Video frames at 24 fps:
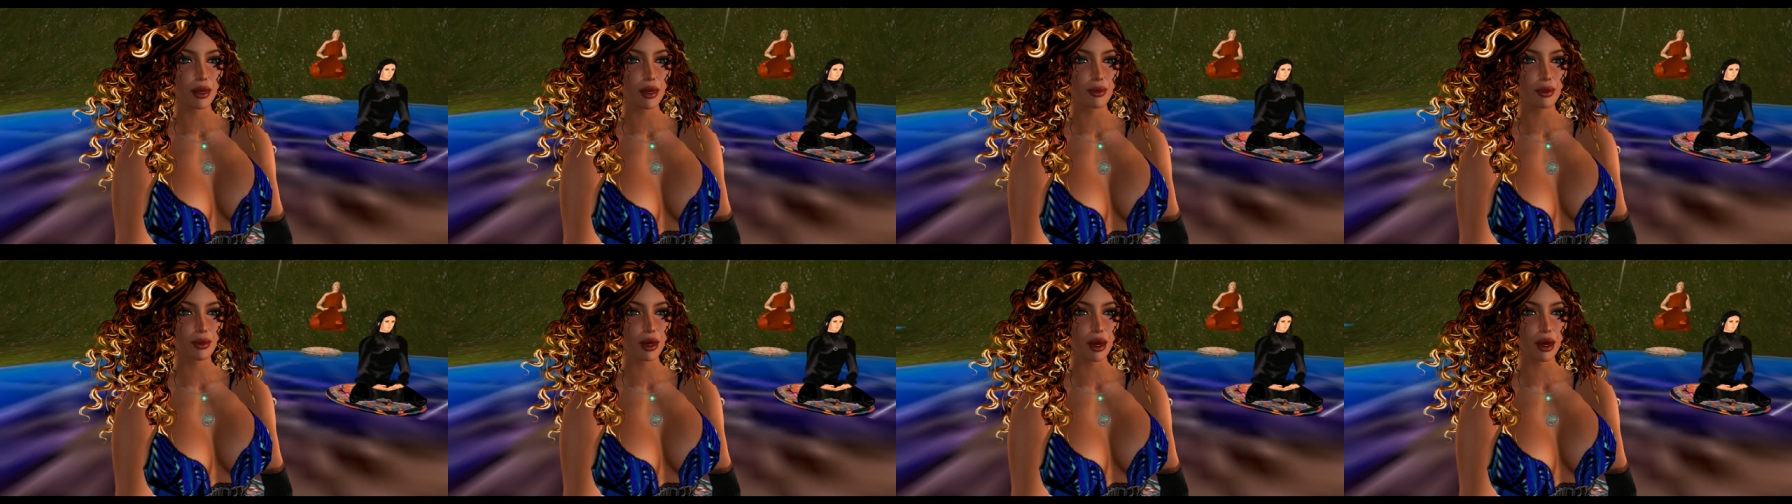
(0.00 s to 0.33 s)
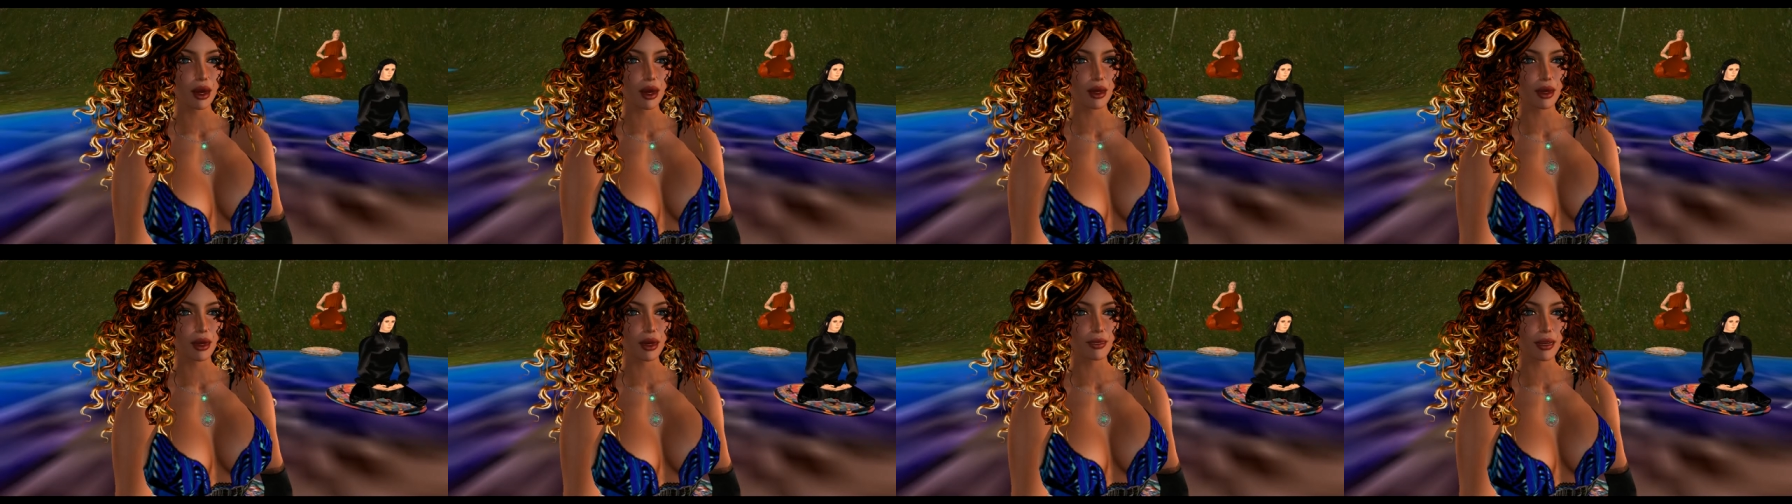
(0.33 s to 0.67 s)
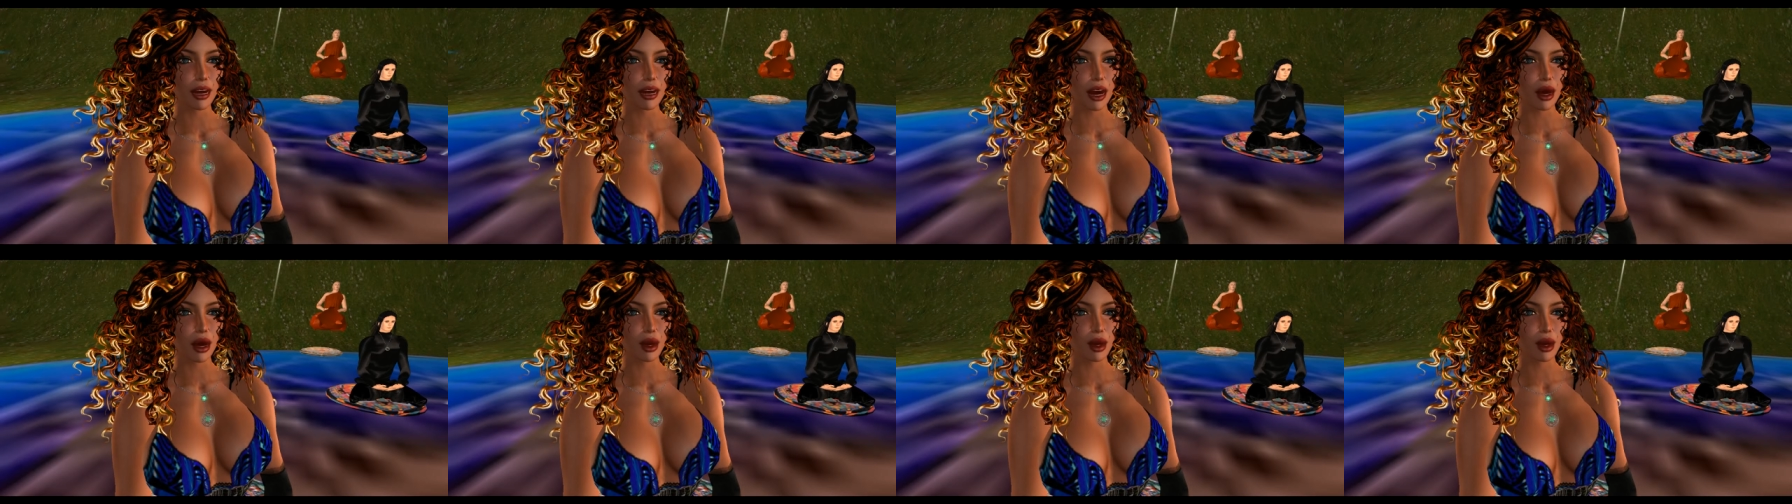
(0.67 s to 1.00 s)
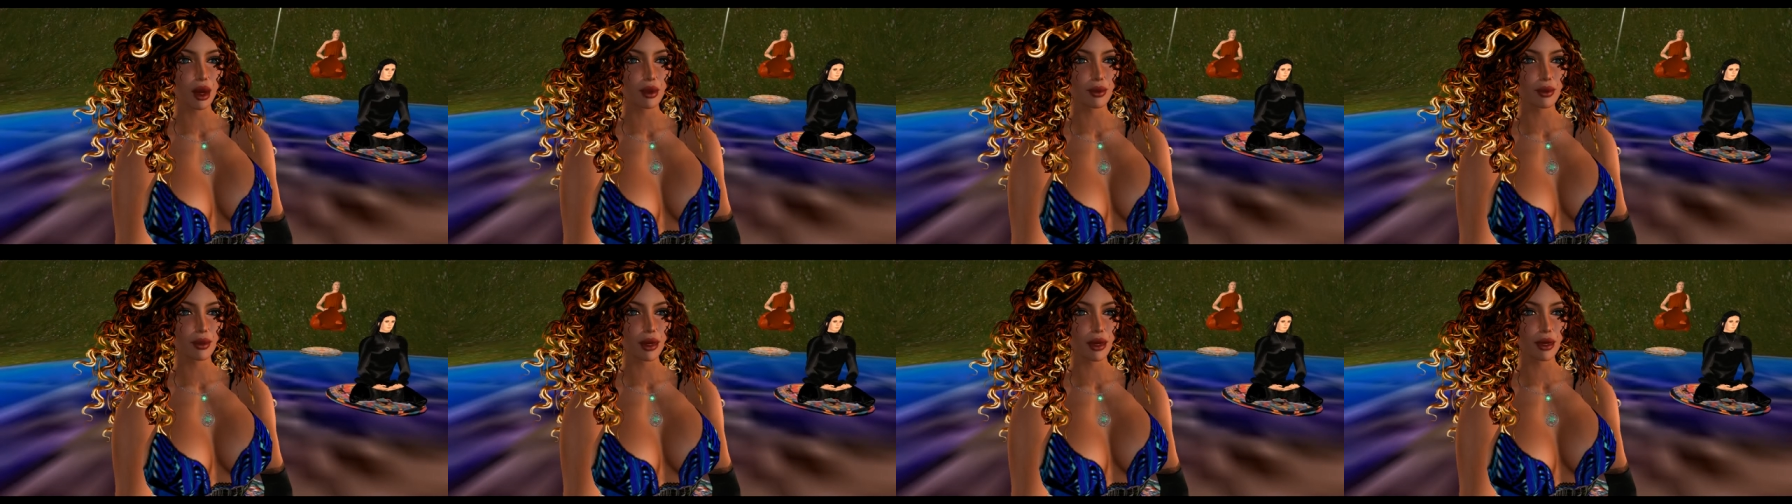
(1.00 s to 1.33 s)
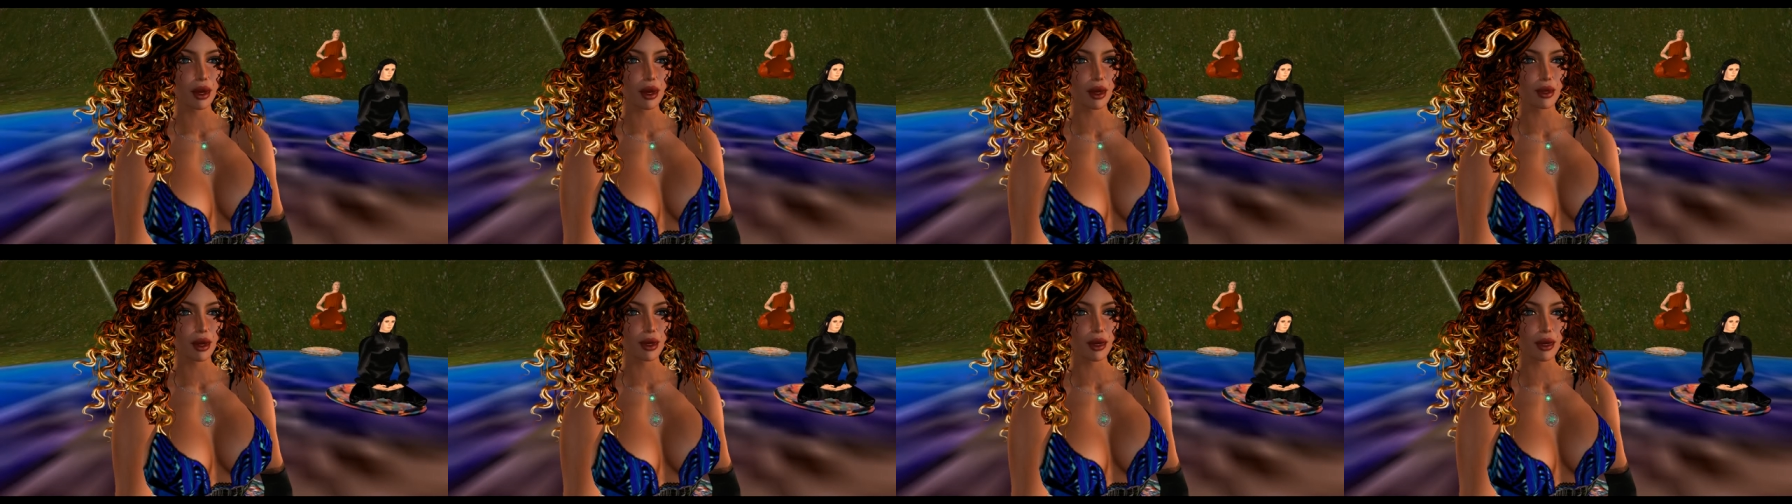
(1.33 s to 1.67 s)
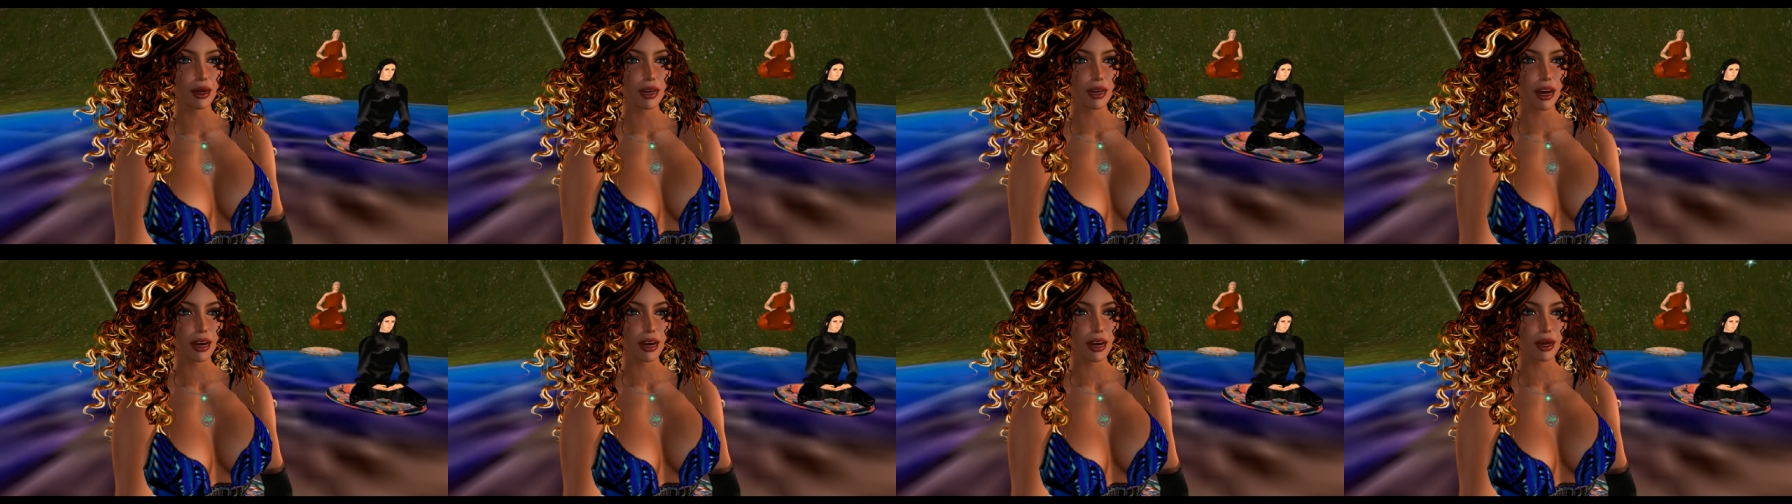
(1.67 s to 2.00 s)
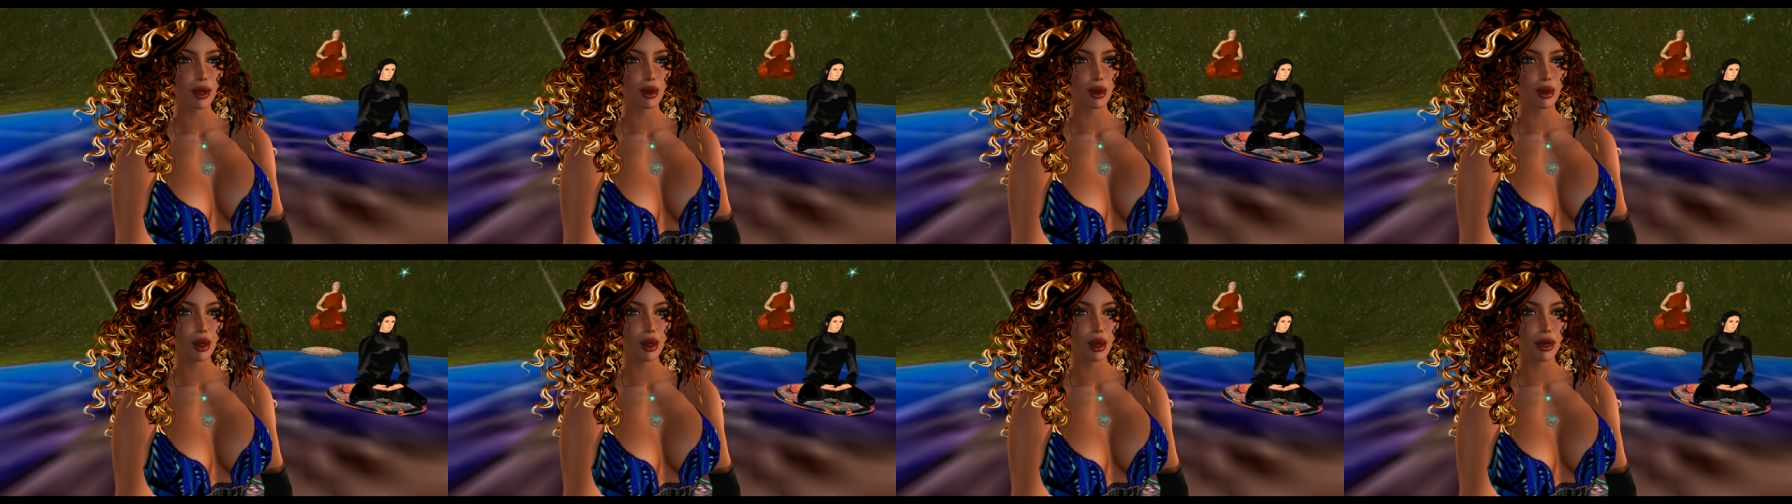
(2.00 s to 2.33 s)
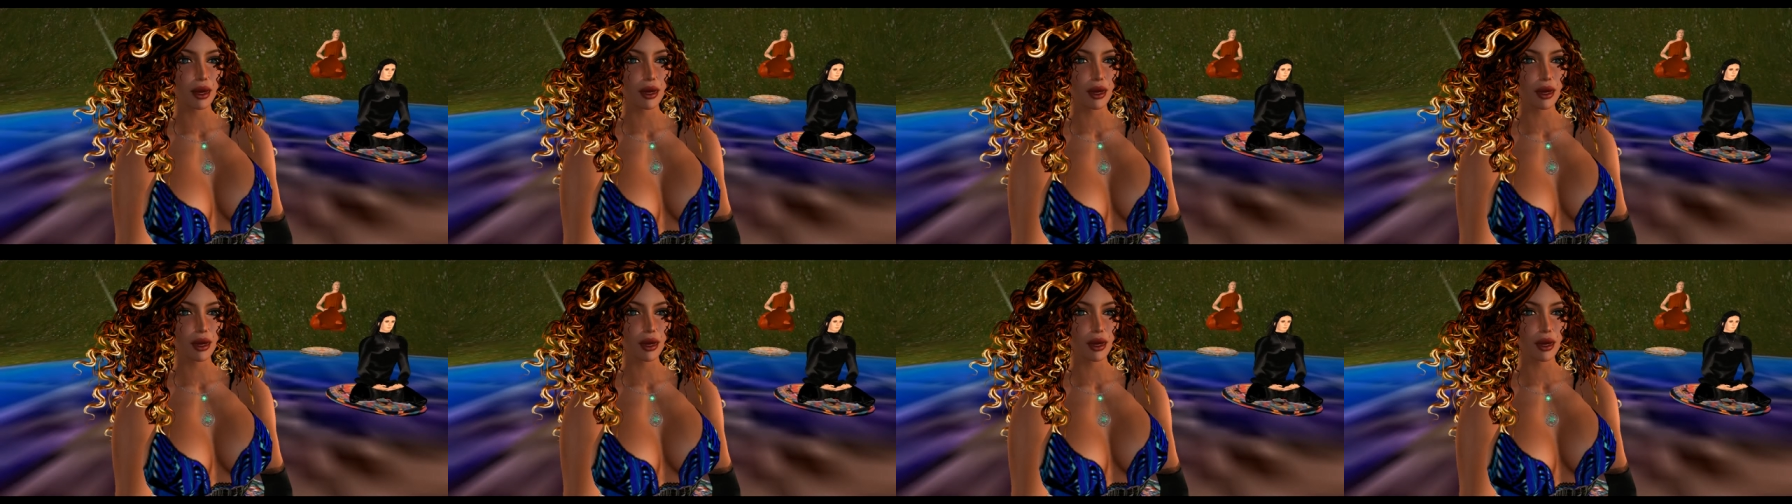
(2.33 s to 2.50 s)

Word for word: We must focus on the state of highest